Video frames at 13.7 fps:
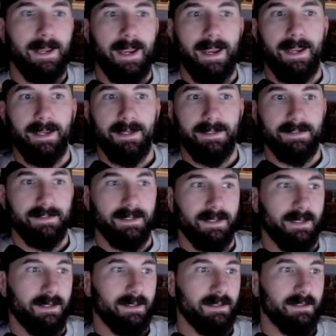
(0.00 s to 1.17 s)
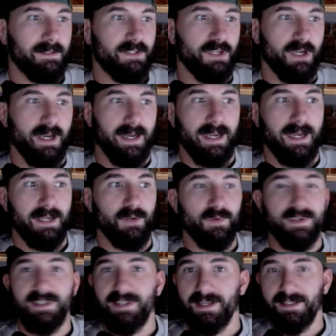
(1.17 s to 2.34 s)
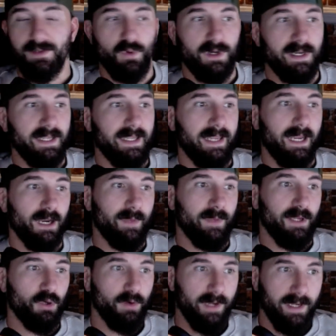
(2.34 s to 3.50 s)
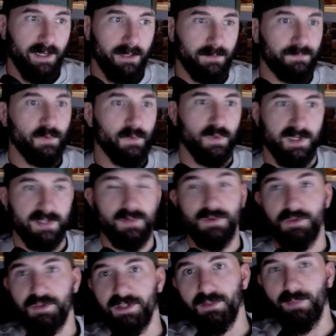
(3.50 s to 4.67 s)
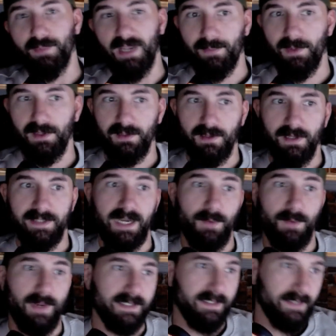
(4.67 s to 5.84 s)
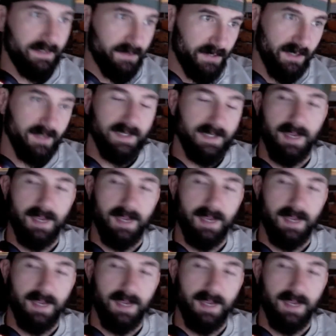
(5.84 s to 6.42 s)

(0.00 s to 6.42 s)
and took on a guy who was 6-1 in Guillermo Uriel, who's also a jiu-jitsu black belt on Dana White's Contender Series.